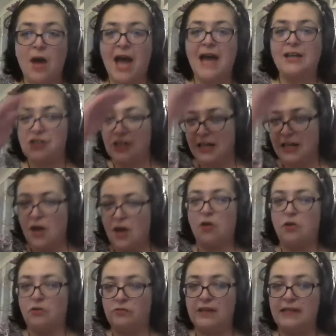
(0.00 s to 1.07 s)
but actually it
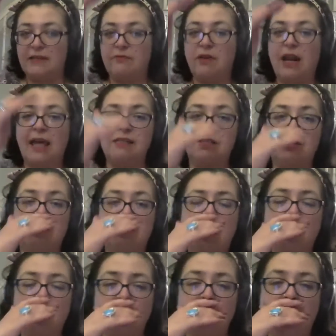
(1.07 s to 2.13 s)
all really relates to the
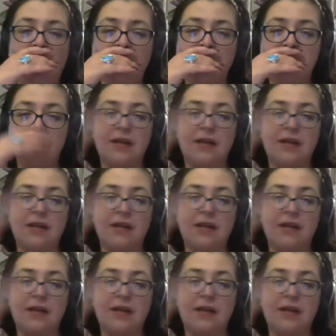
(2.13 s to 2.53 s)
old gods.